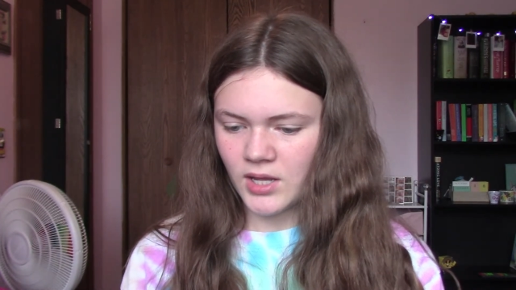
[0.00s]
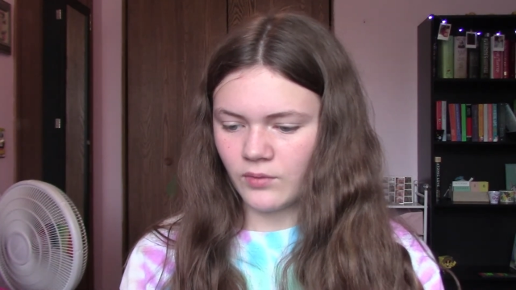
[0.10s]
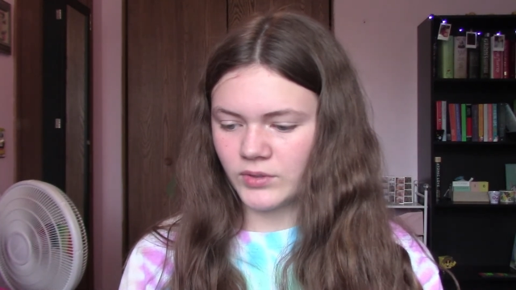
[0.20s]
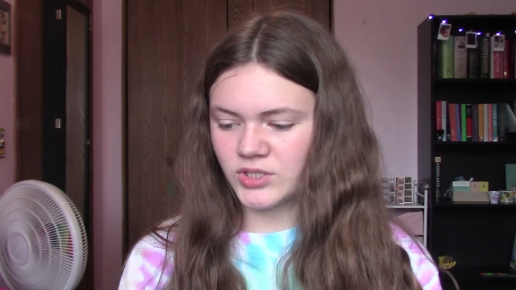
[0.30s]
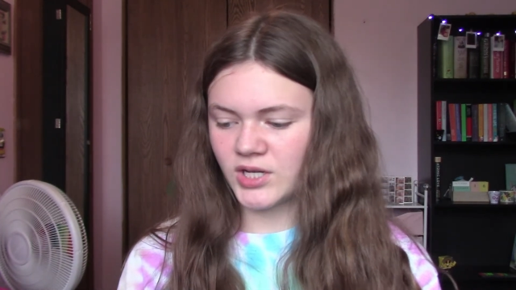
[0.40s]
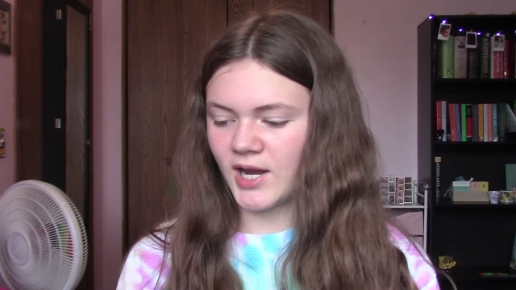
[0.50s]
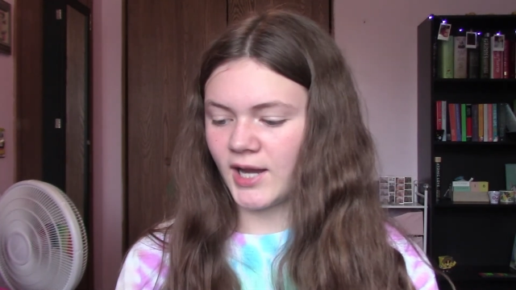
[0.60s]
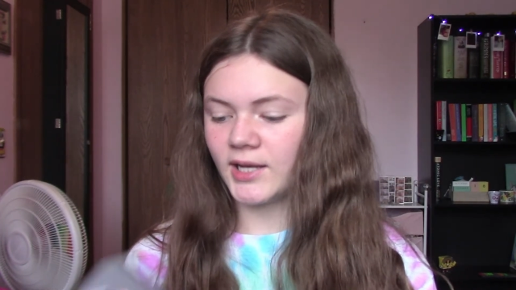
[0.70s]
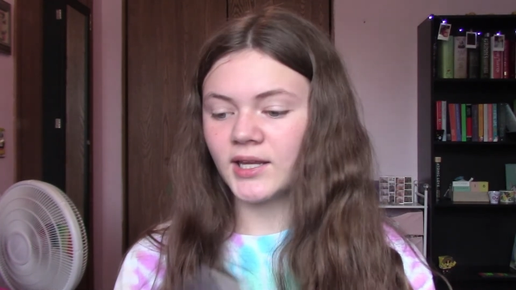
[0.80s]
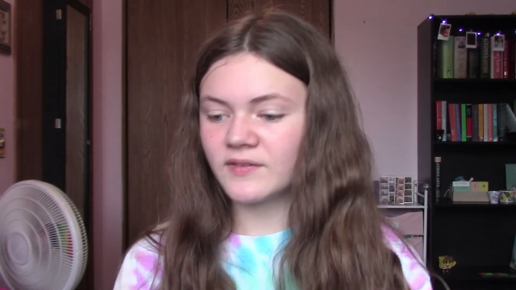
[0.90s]
which
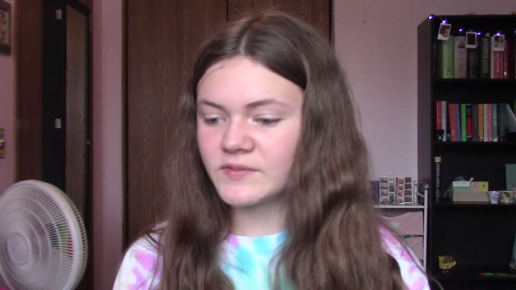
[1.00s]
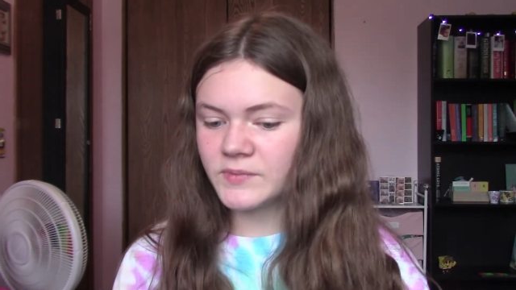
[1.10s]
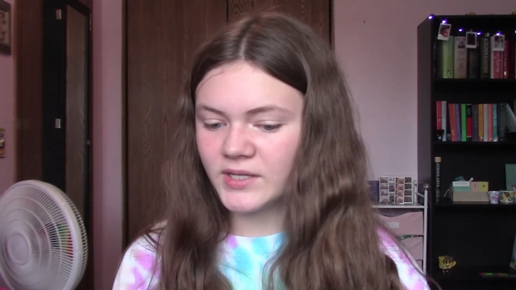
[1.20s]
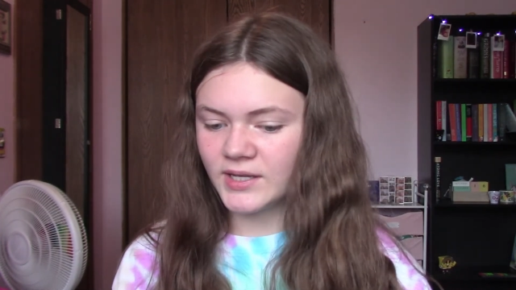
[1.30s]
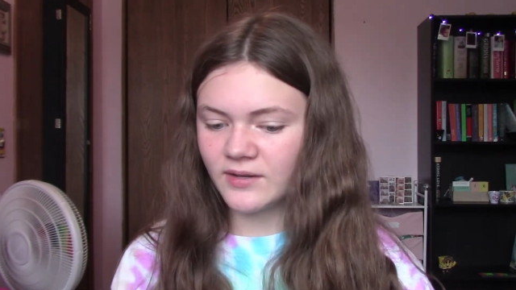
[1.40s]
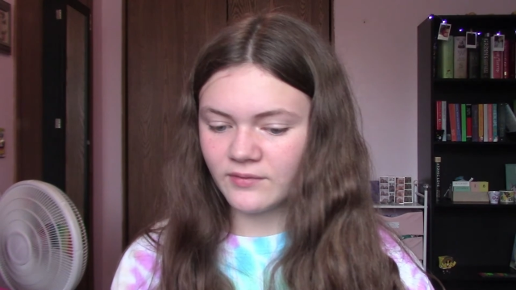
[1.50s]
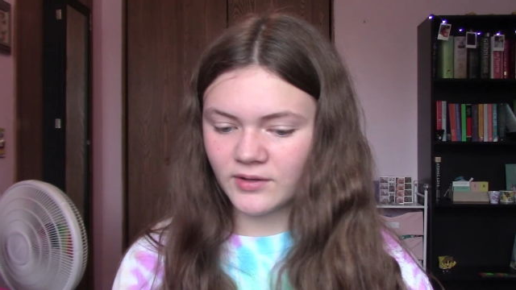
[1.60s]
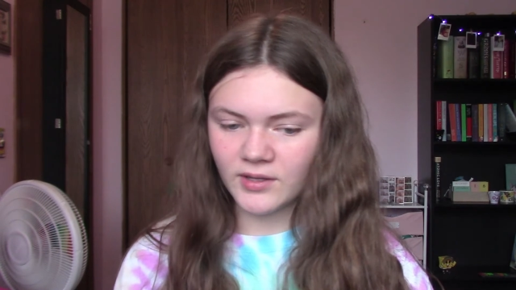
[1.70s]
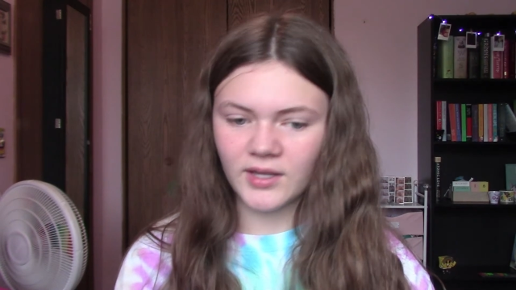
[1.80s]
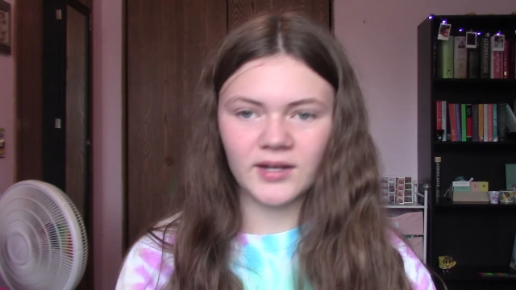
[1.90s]
kind of gives me
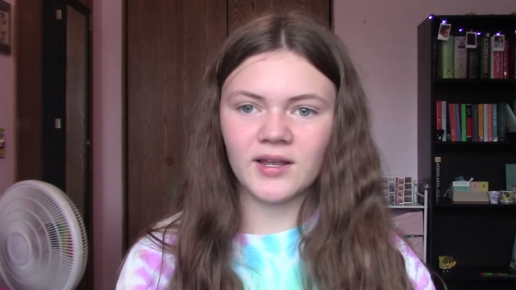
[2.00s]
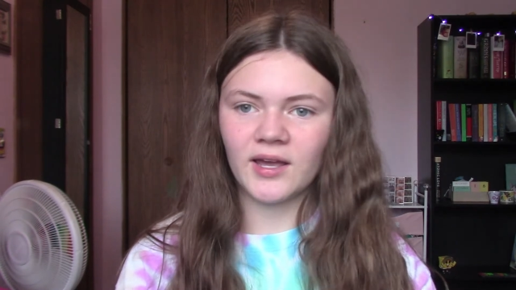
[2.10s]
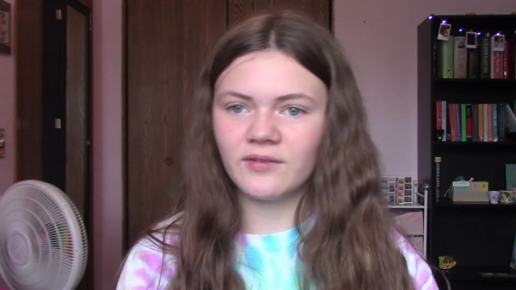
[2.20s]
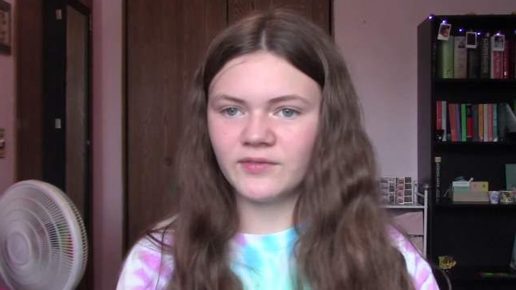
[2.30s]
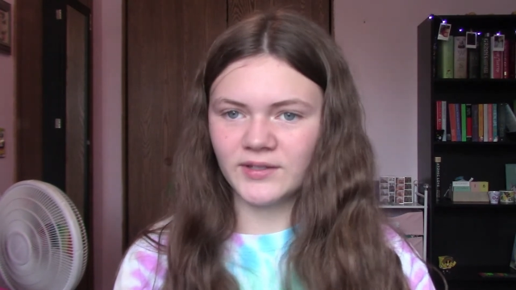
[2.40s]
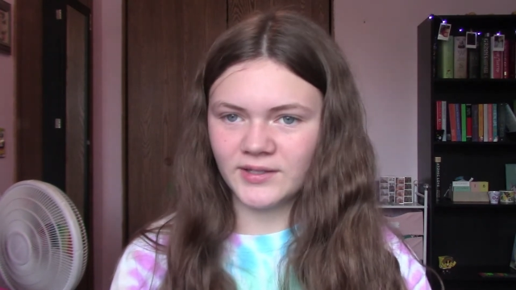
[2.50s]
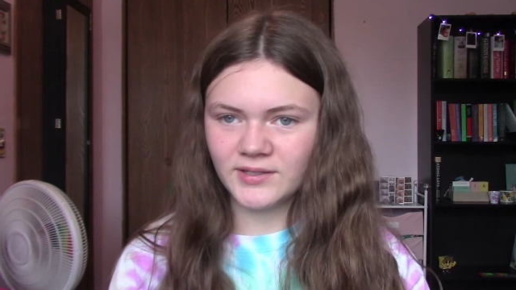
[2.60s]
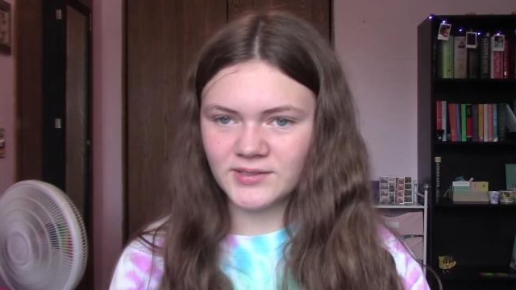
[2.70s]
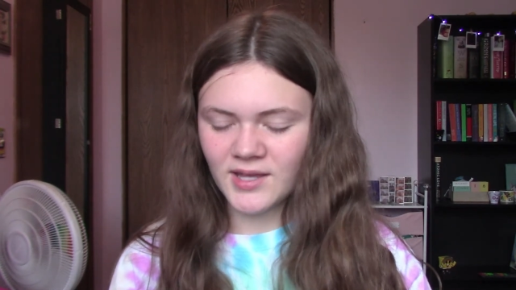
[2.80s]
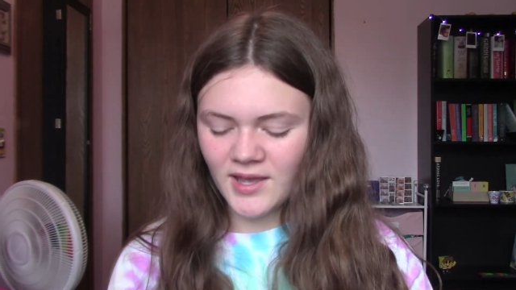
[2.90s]
it kind of
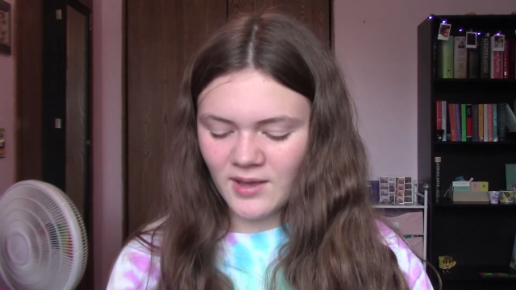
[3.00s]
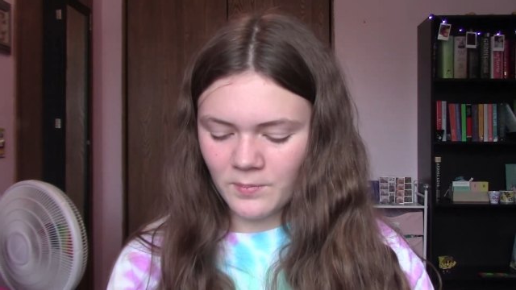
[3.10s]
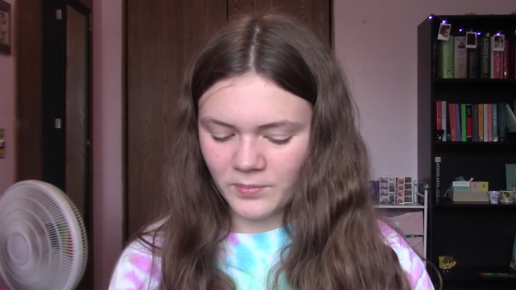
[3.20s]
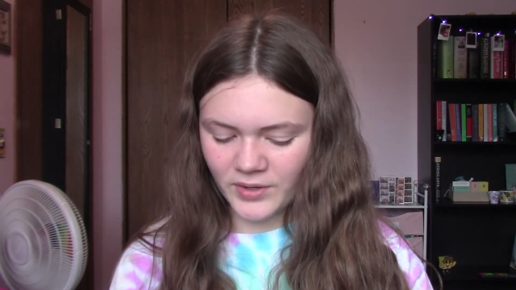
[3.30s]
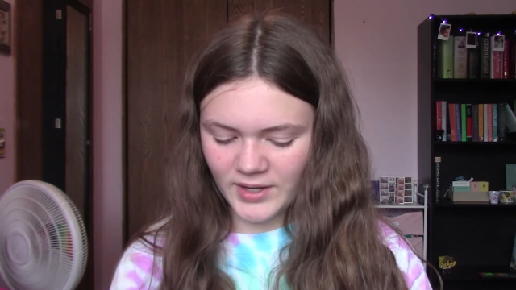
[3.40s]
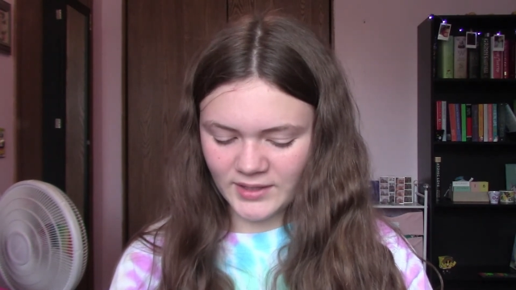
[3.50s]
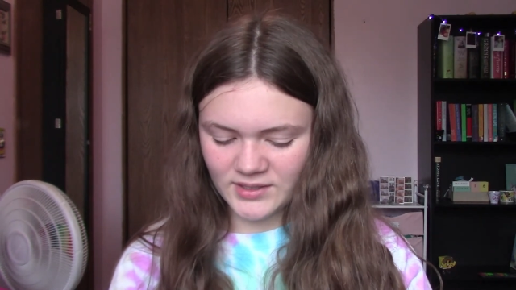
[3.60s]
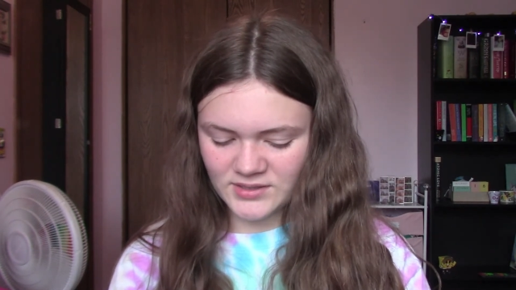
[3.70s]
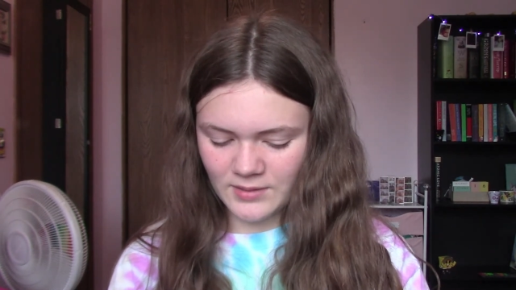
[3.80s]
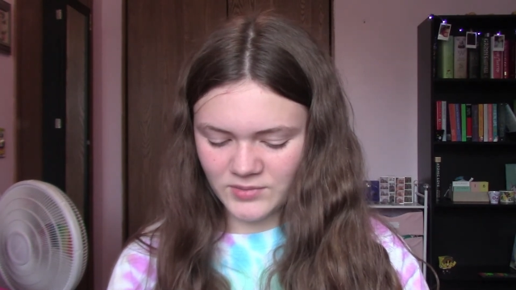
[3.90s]
feelings, but at the
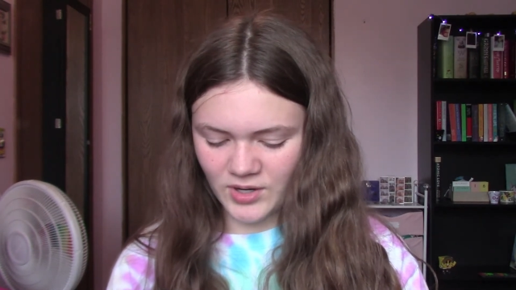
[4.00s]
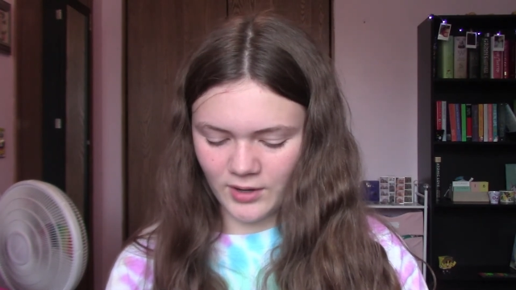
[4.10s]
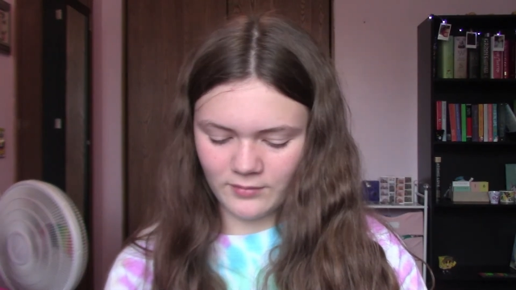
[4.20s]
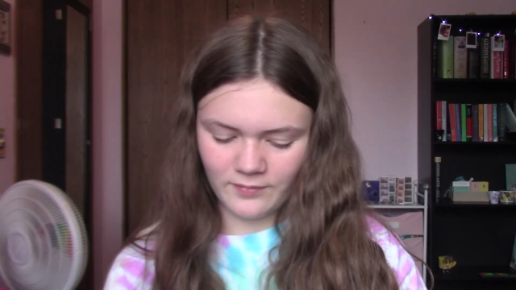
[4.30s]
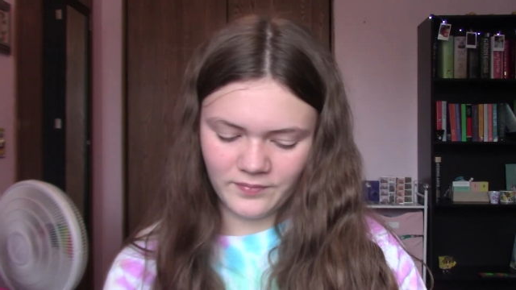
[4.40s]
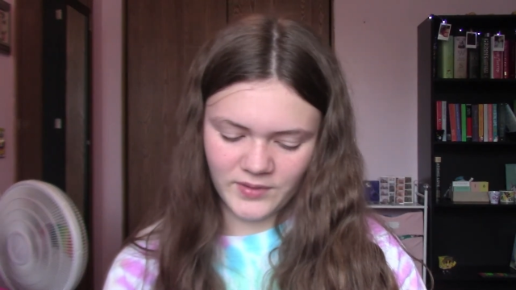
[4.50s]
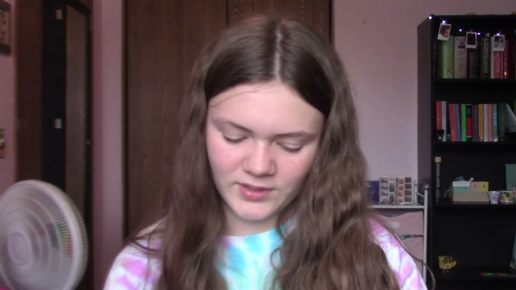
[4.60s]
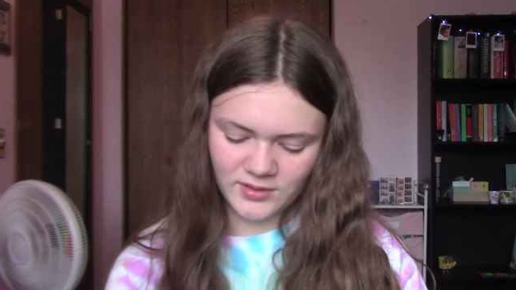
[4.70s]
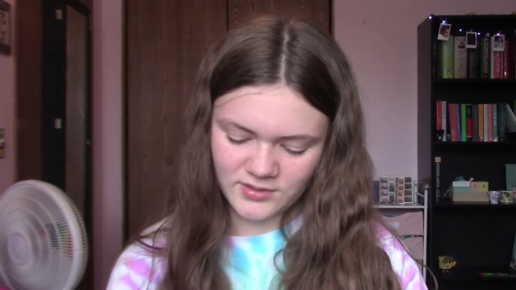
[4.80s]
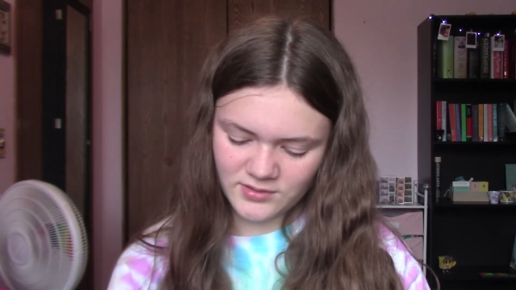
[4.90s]
same time,
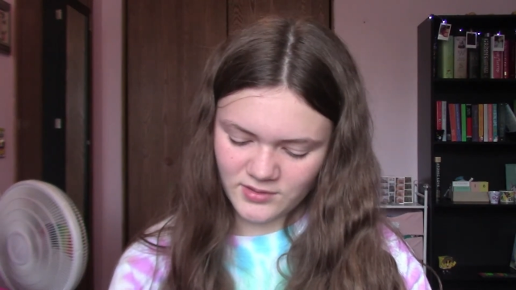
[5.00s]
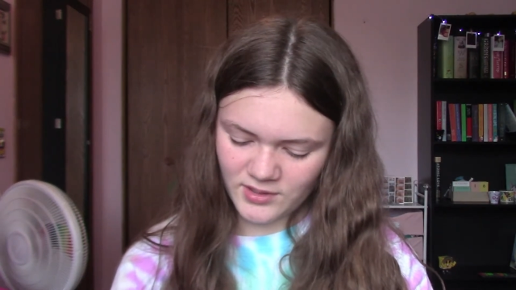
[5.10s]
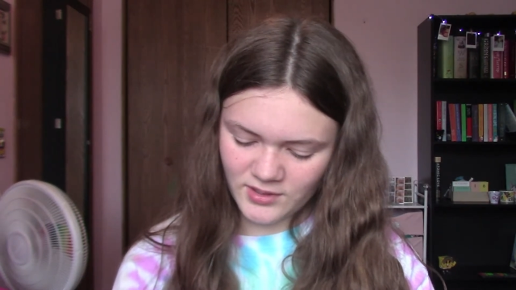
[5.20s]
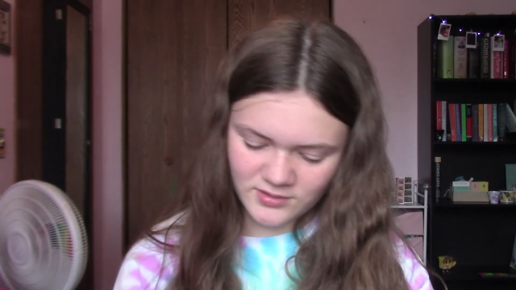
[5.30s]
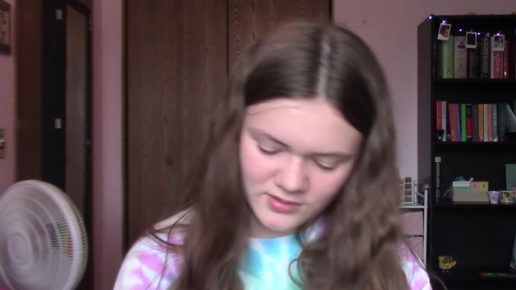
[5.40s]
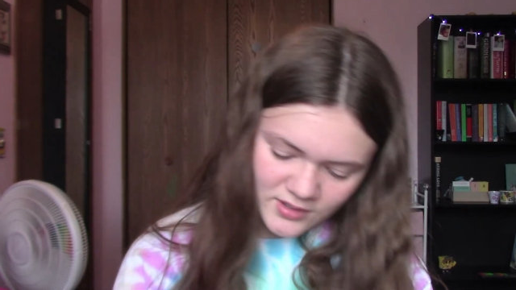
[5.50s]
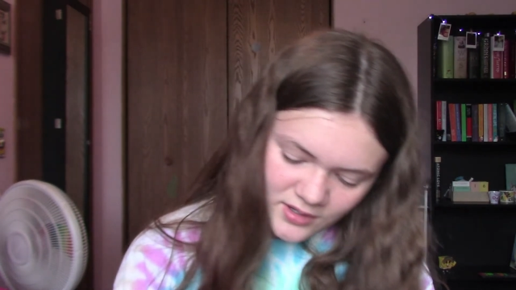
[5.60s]
it doesn't, I guess.